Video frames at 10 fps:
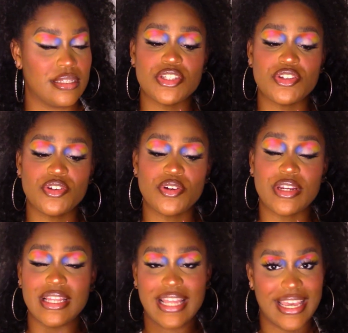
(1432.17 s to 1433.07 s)
You're
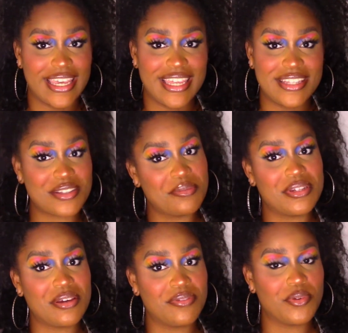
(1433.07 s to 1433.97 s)
gonna like it. It's gonna be
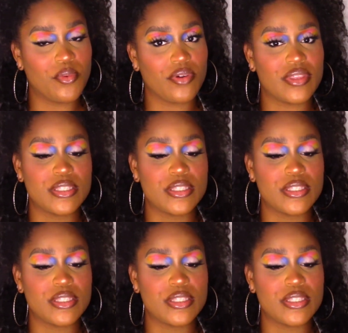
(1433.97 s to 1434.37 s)
definitely worth it,